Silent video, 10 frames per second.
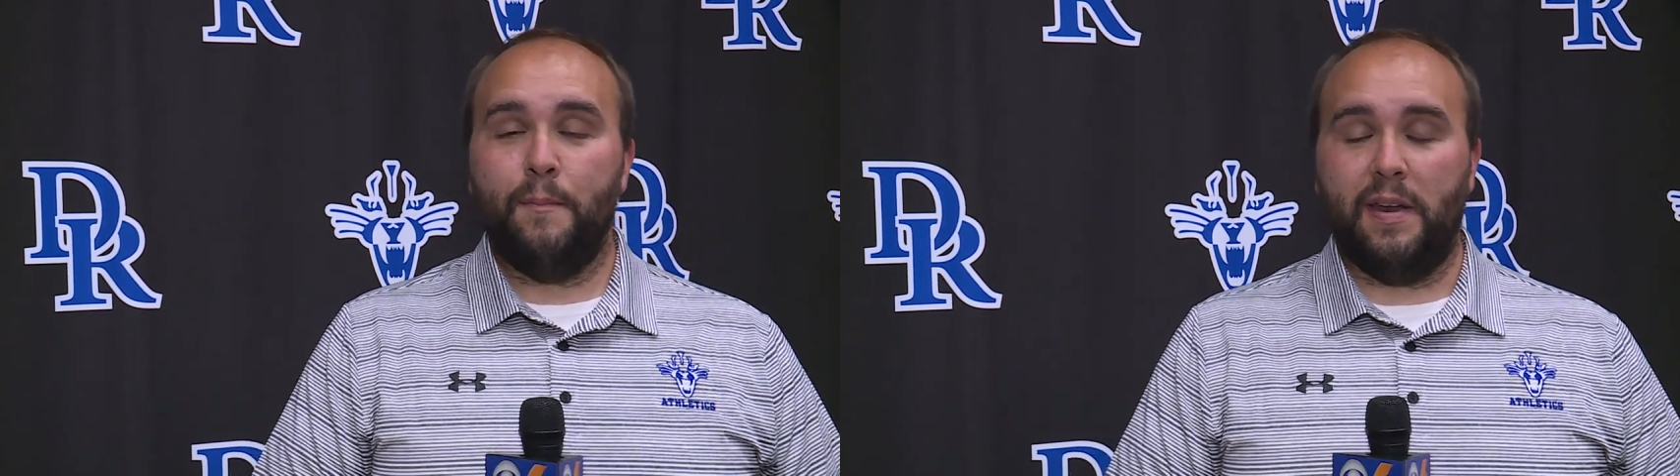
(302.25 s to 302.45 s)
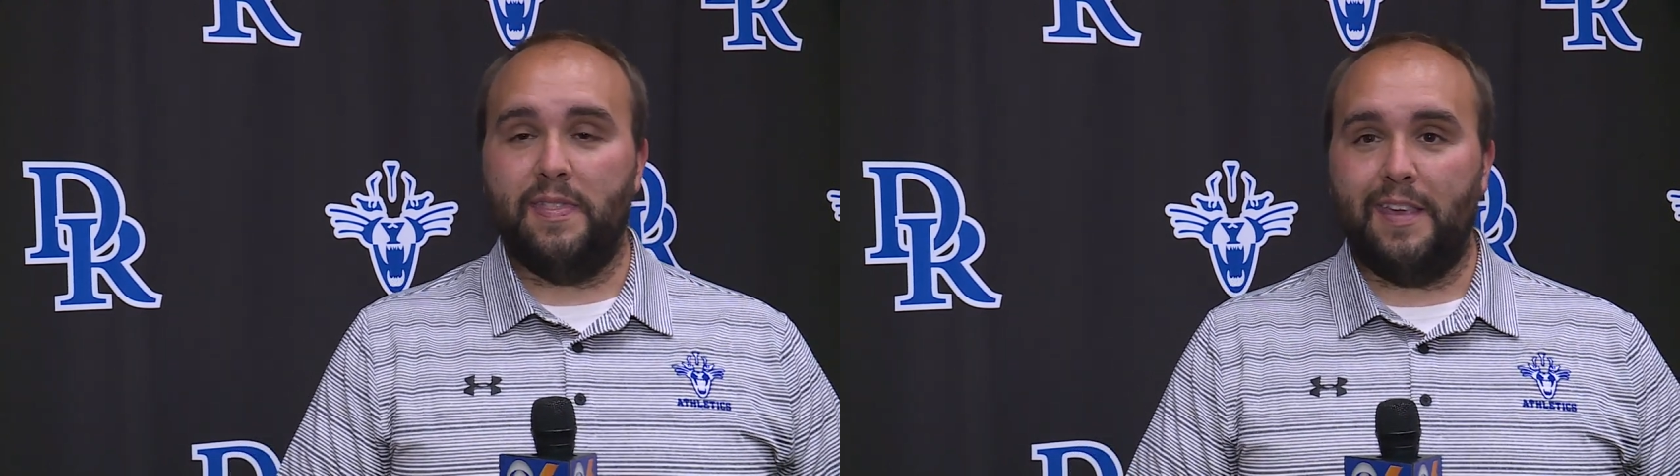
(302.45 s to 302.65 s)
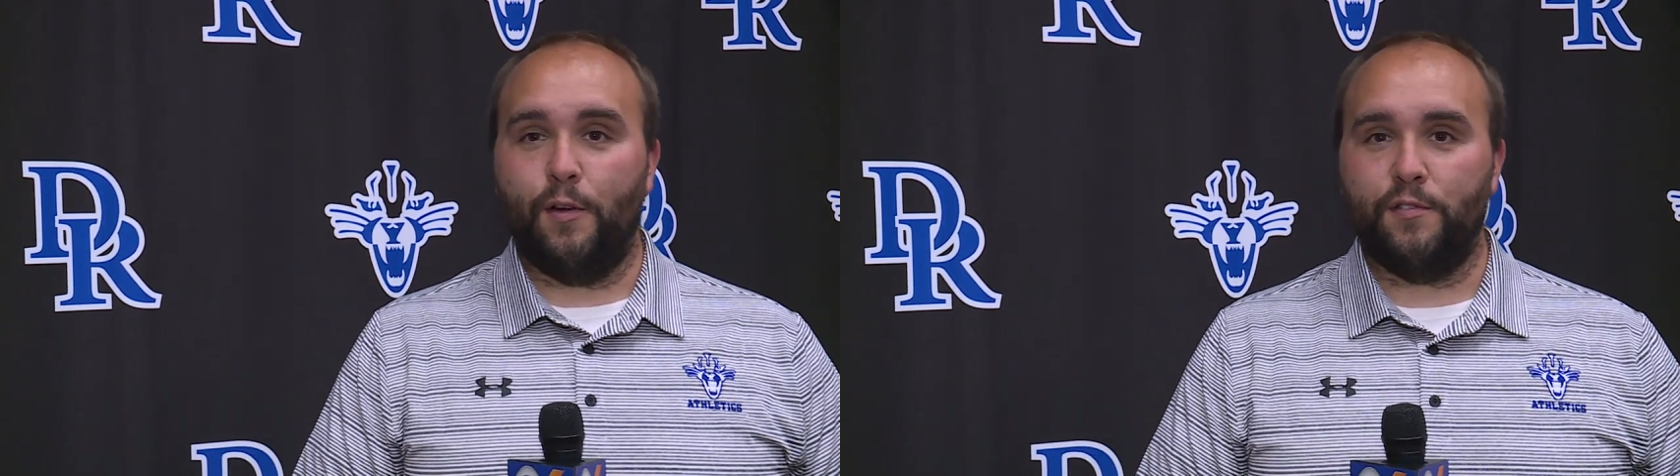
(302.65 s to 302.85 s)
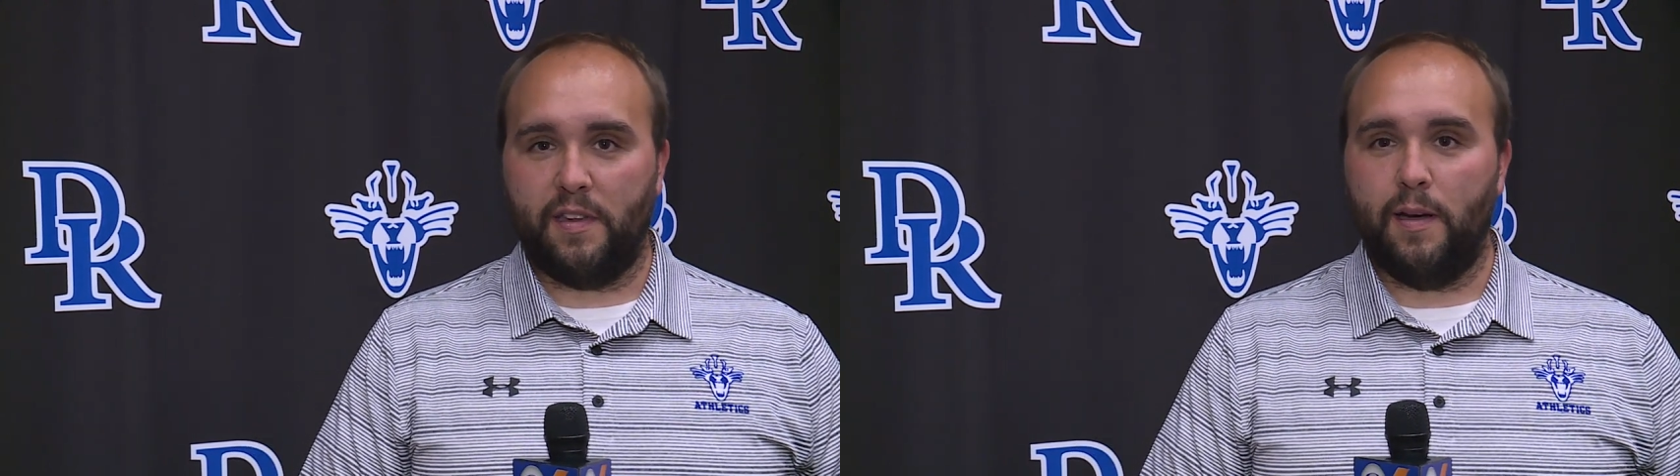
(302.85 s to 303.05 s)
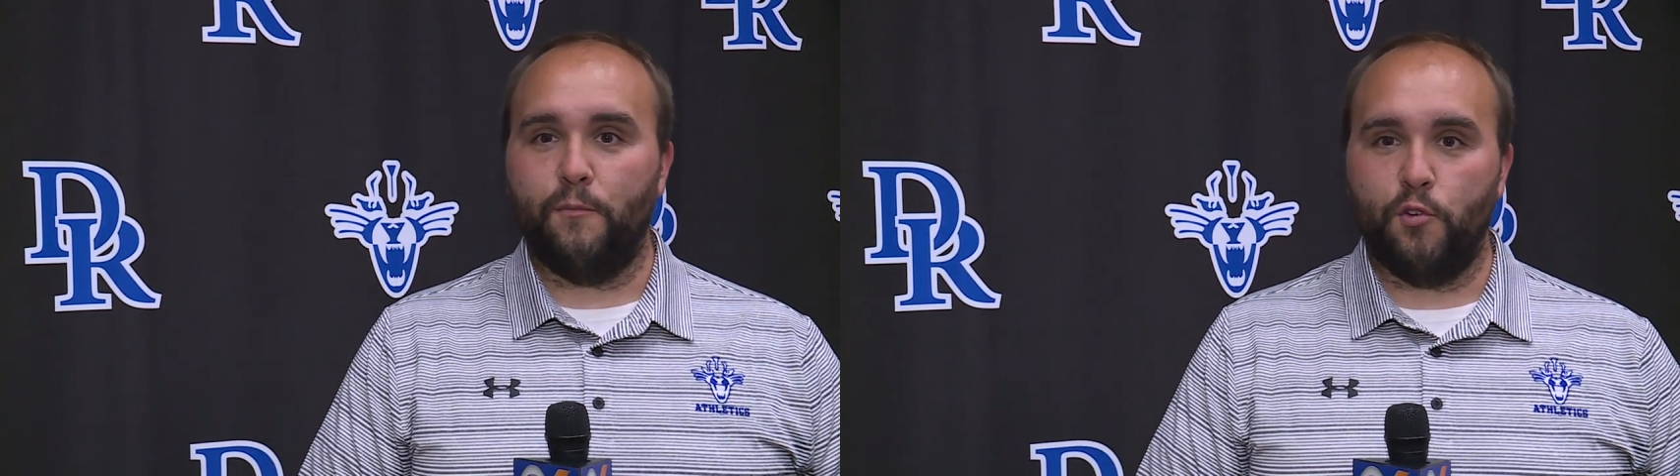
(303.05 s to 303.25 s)
but in the years
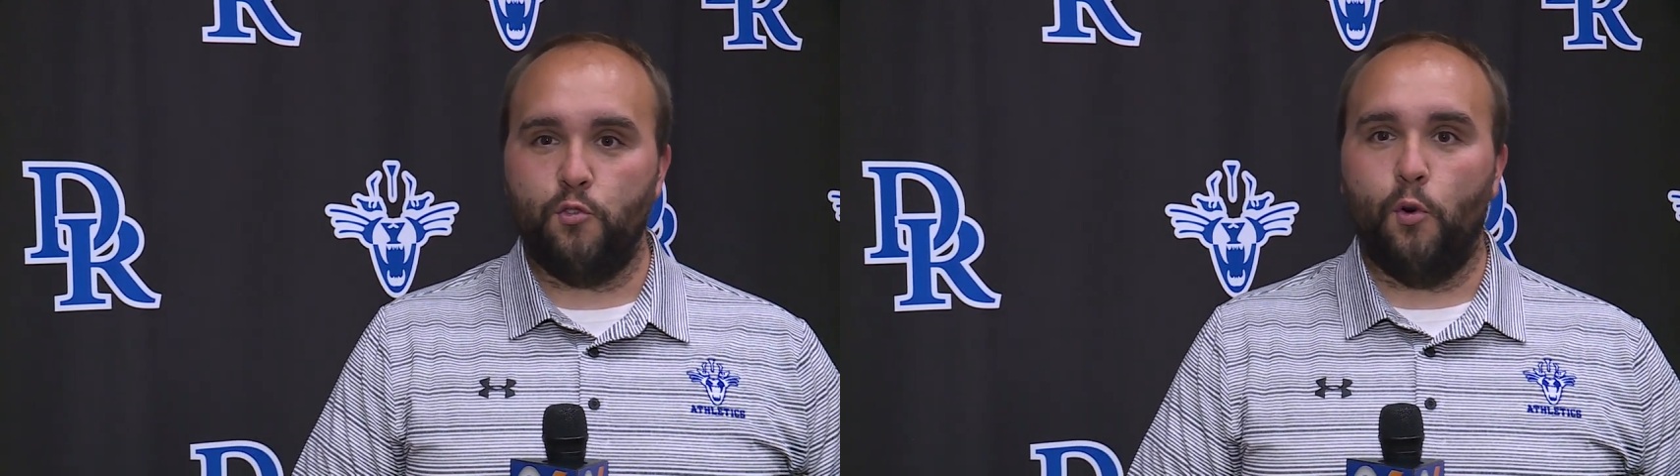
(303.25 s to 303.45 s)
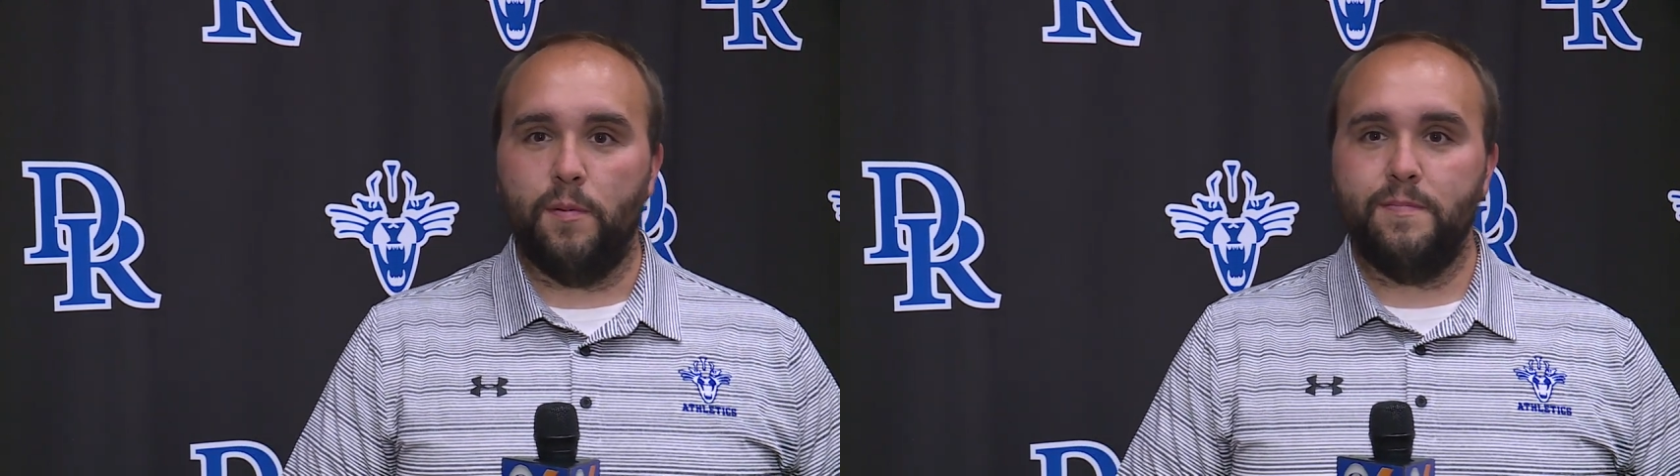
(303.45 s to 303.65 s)
to come for sure.